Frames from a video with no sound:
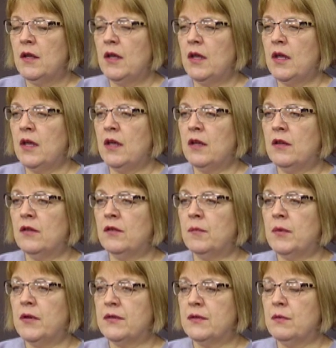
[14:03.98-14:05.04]
And the
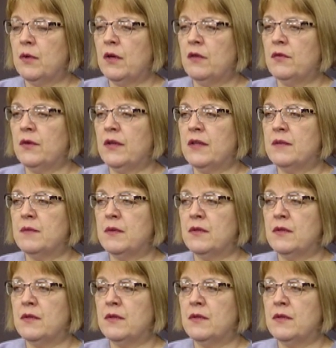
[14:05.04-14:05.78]
Boston waterfront has been